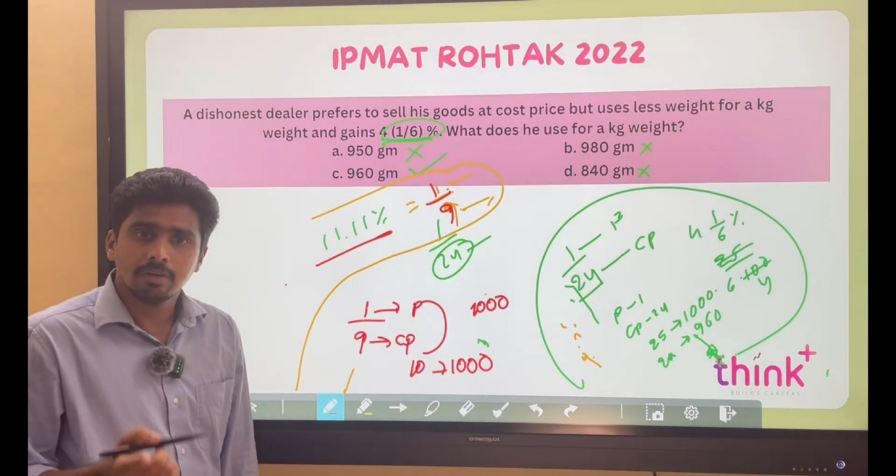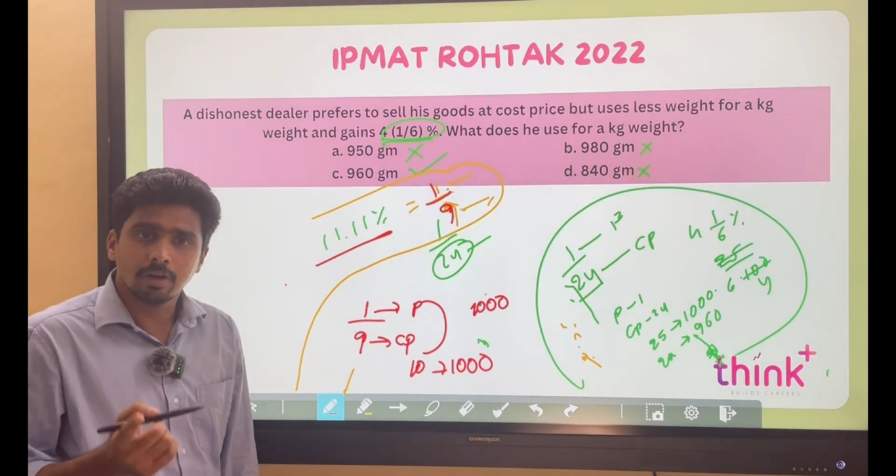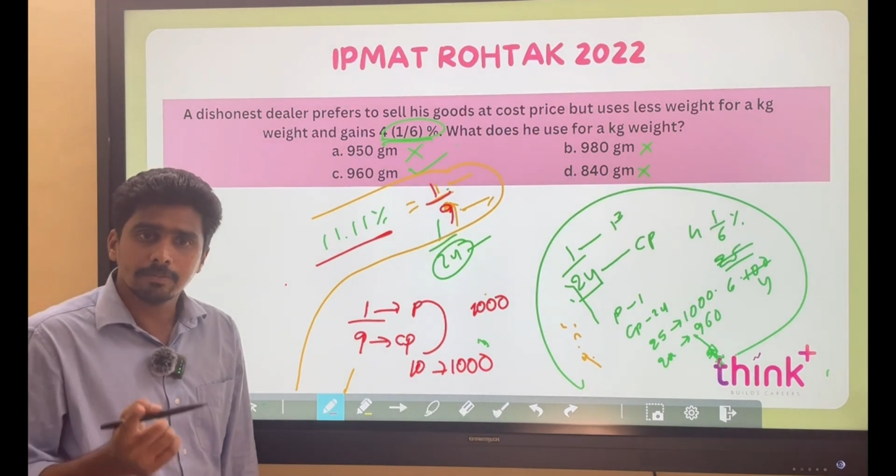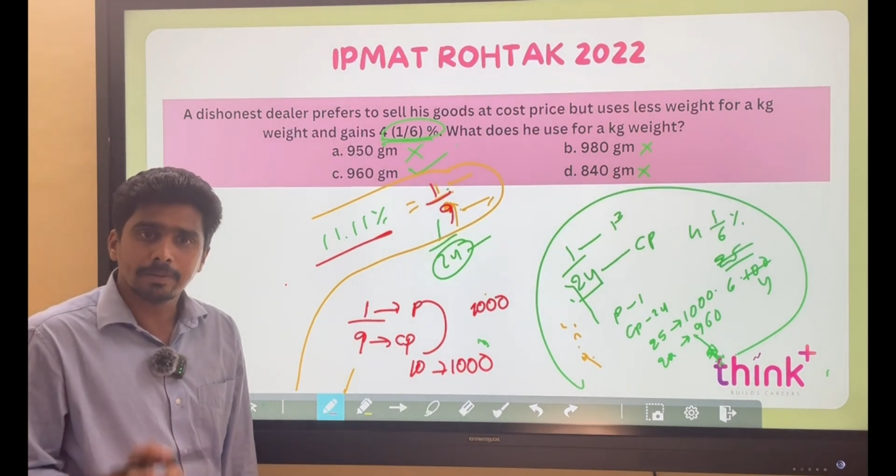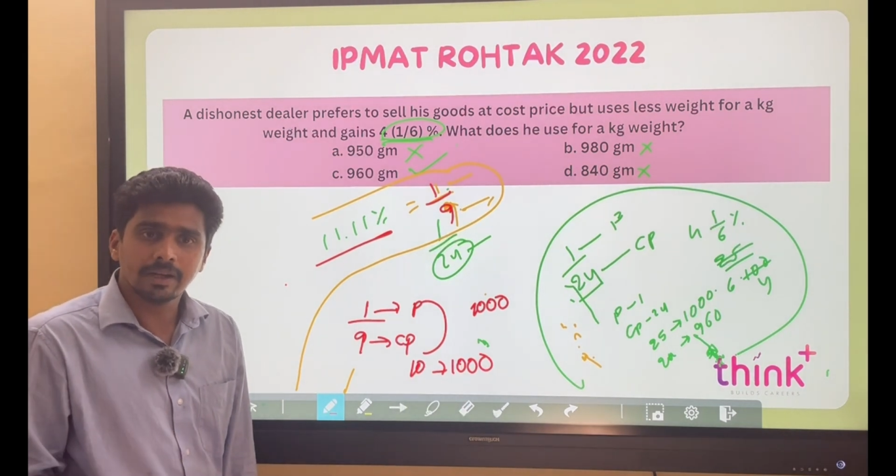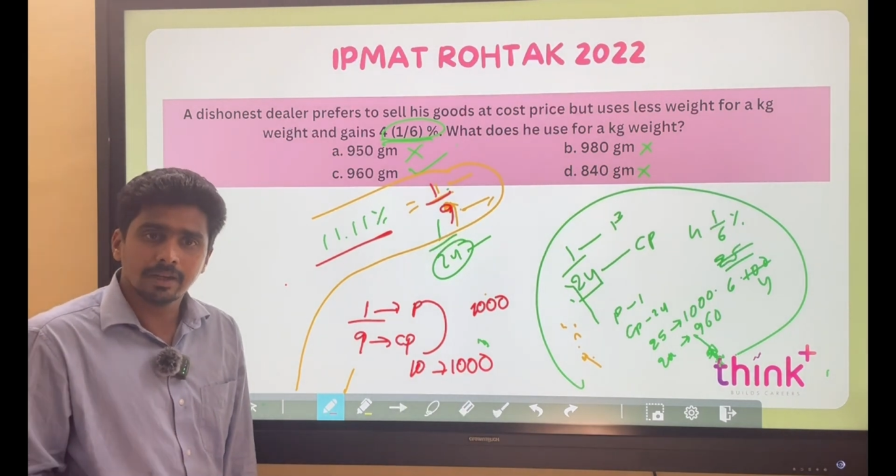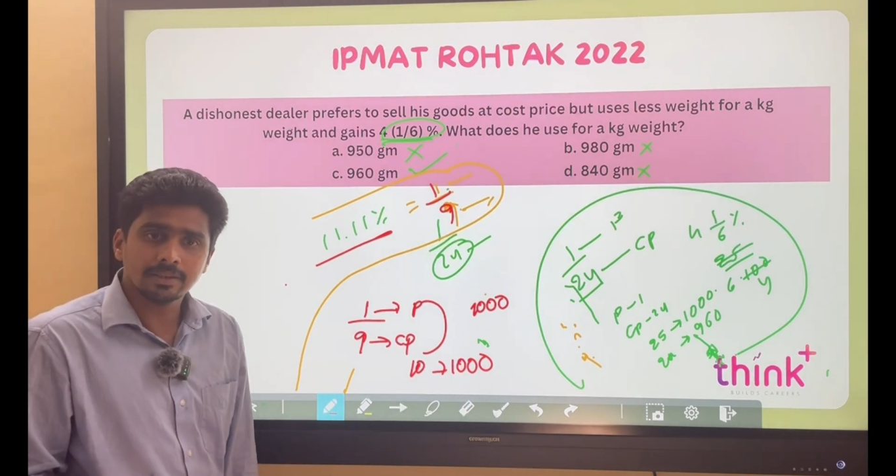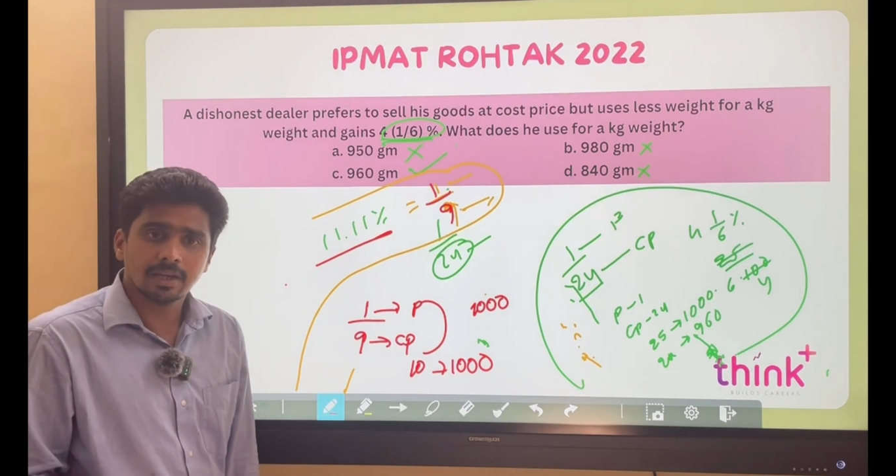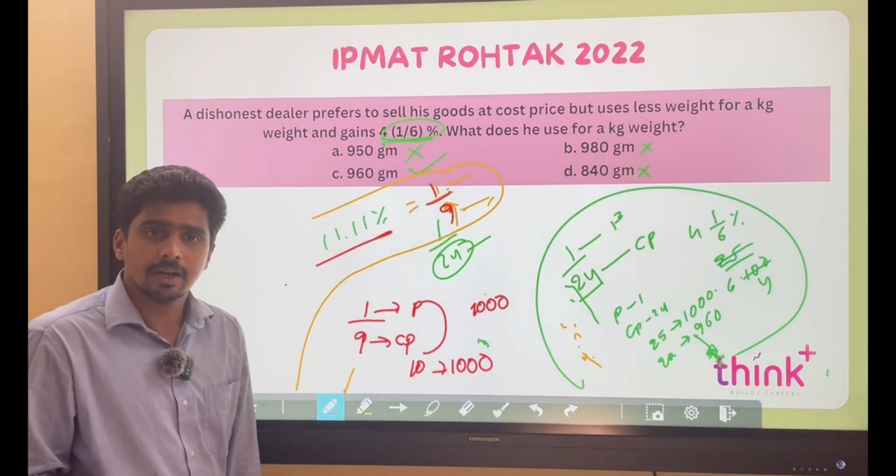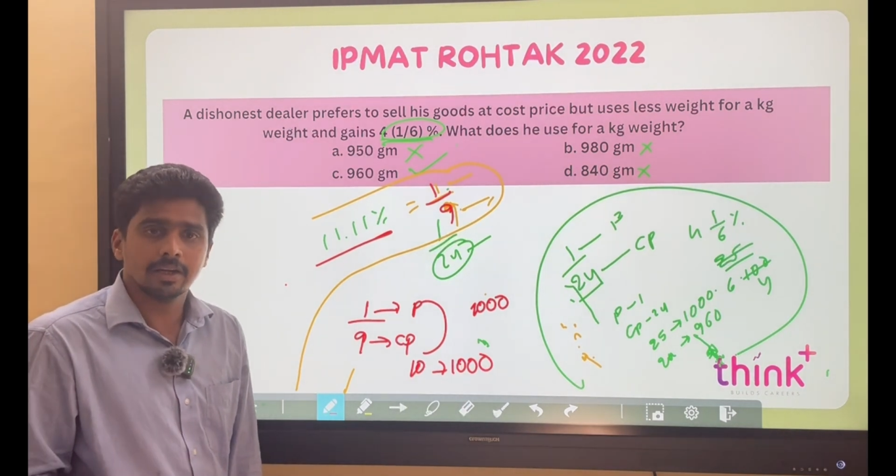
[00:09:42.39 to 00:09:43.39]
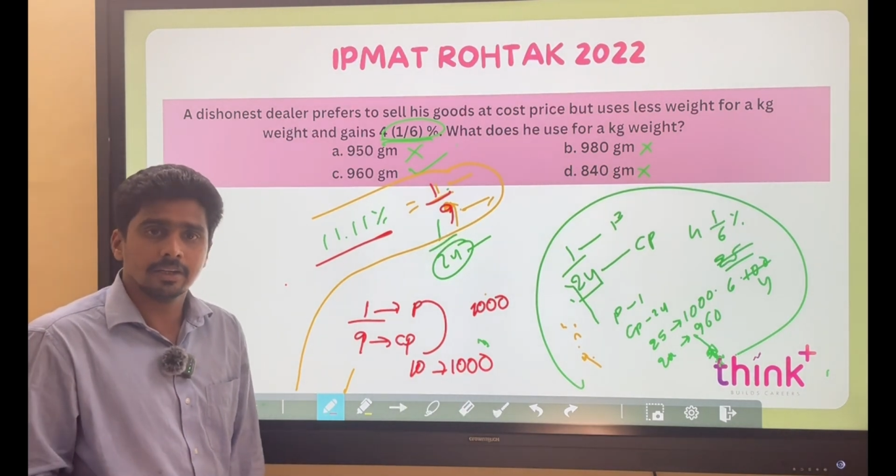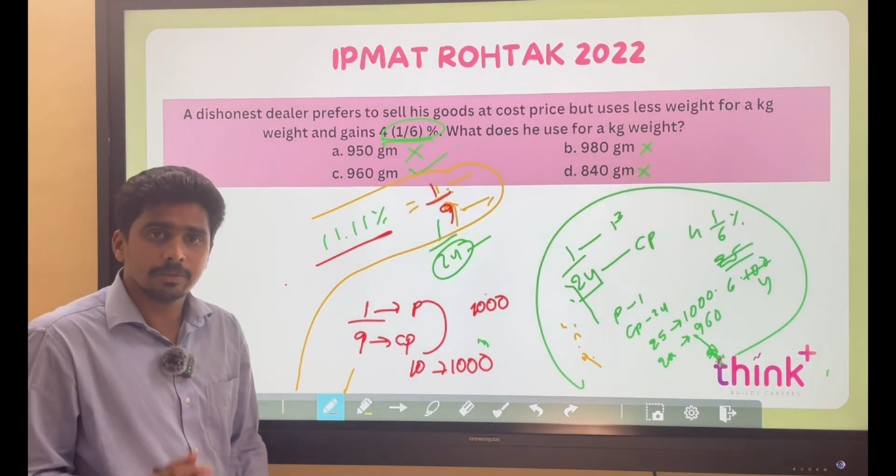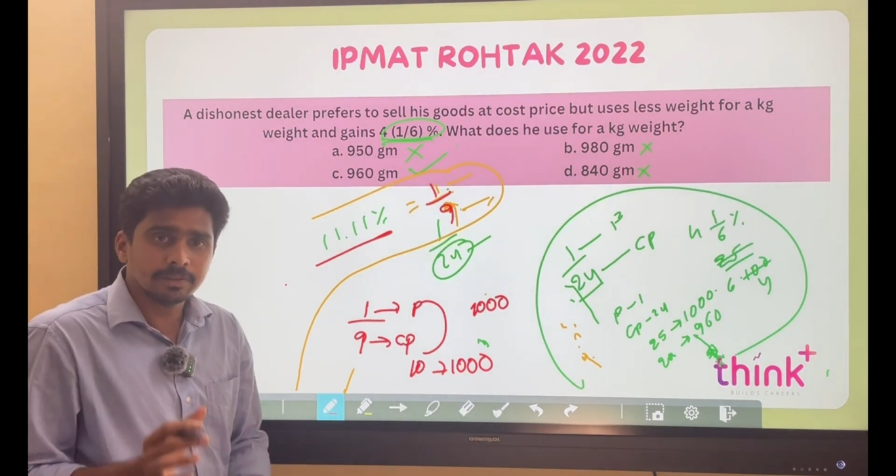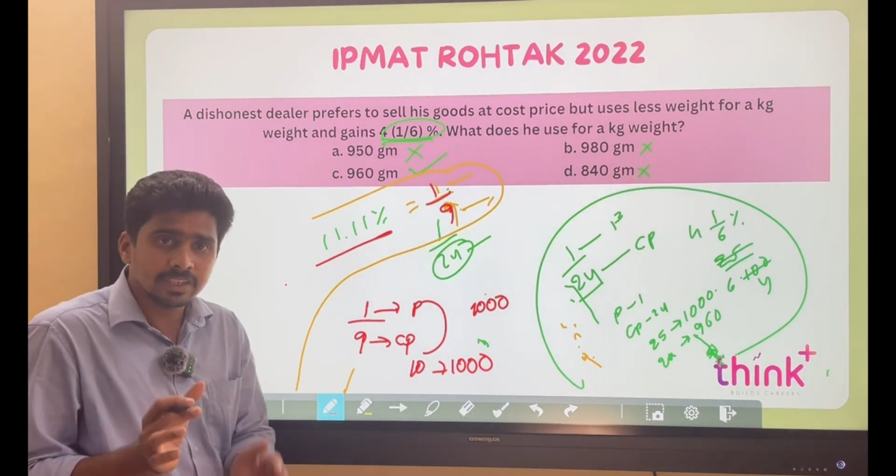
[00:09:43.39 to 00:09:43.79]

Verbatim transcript: One part is 100. That